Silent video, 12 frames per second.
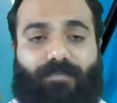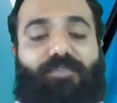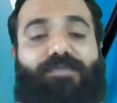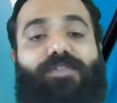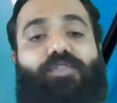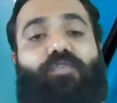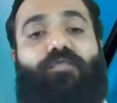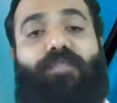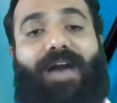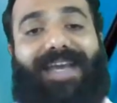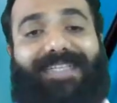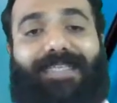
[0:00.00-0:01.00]
is equals to
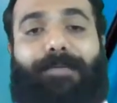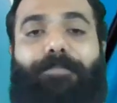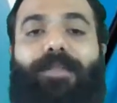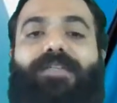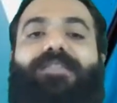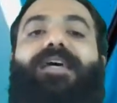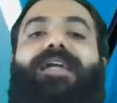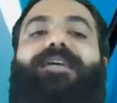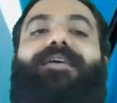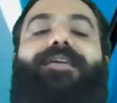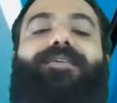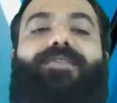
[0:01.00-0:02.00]
5C plus
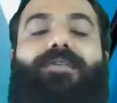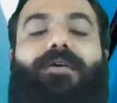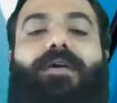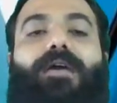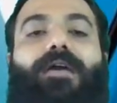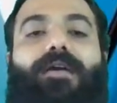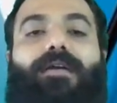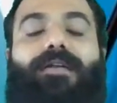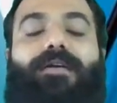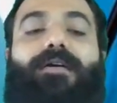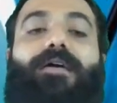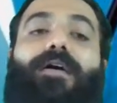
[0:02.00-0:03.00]
that correction.
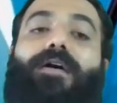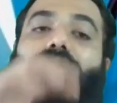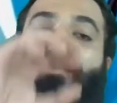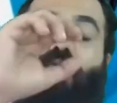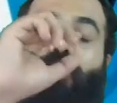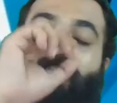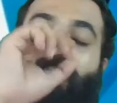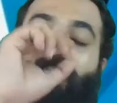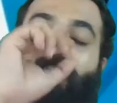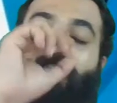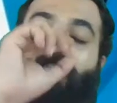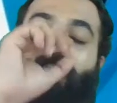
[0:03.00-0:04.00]
Clear? So
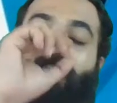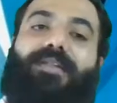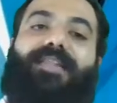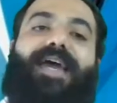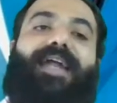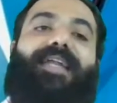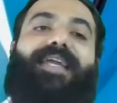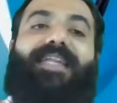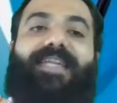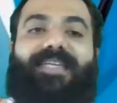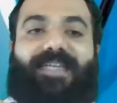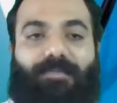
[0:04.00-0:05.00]
please remember that
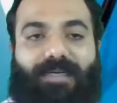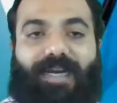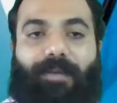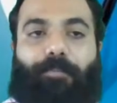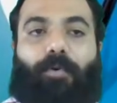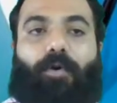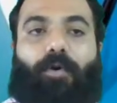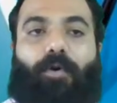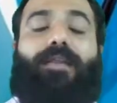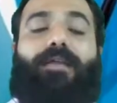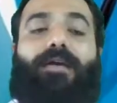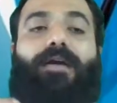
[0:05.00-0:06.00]
in intermediate
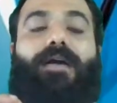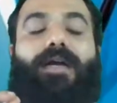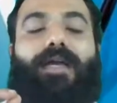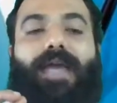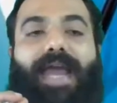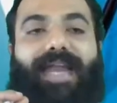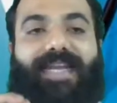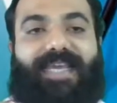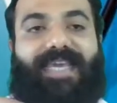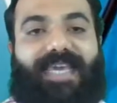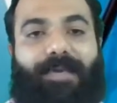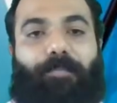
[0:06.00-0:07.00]
point,
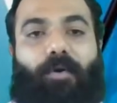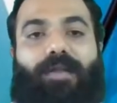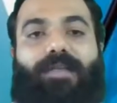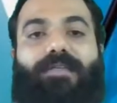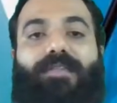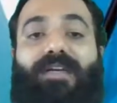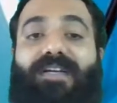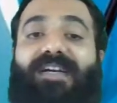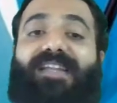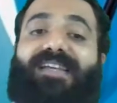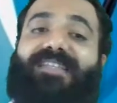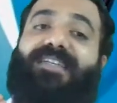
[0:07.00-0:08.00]
at E point, the
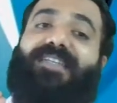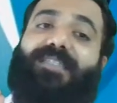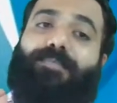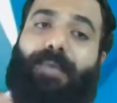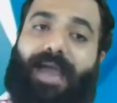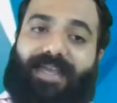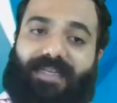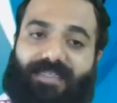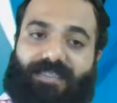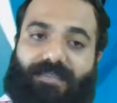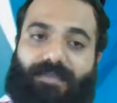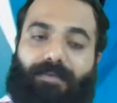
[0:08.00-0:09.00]
correction is
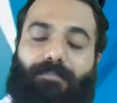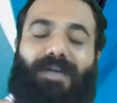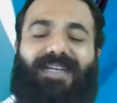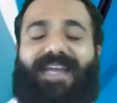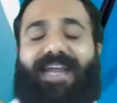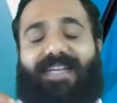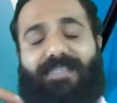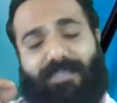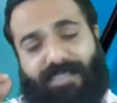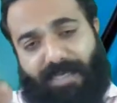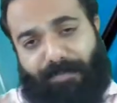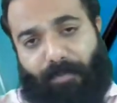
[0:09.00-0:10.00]
minus. But at a
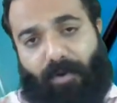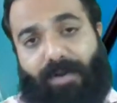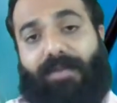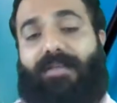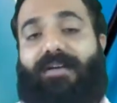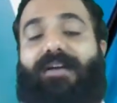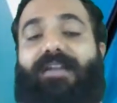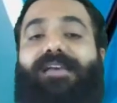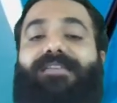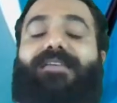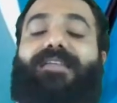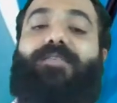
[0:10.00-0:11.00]
C point, the
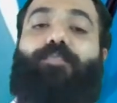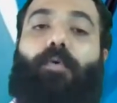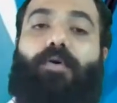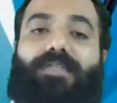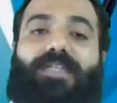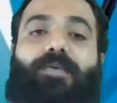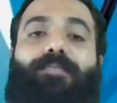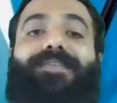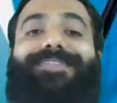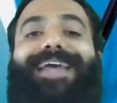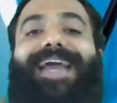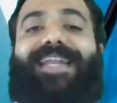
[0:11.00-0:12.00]
correction is positive,
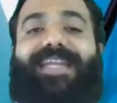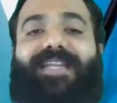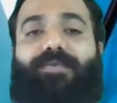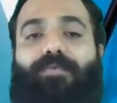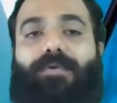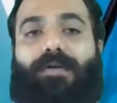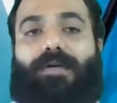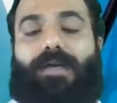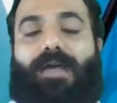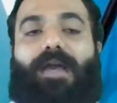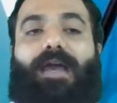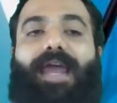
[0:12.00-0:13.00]
means additive.
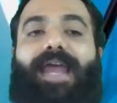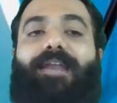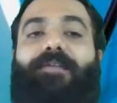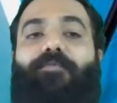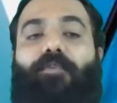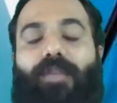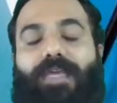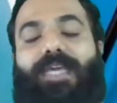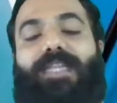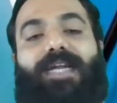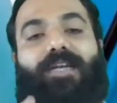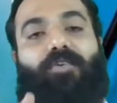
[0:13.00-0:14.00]
And for
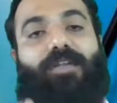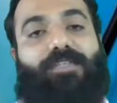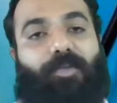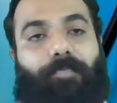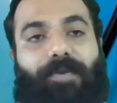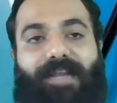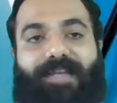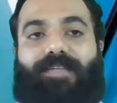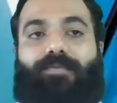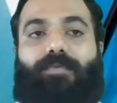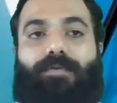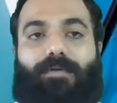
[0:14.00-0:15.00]
E, that called a
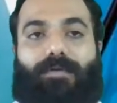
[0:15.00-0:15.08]
subtractive.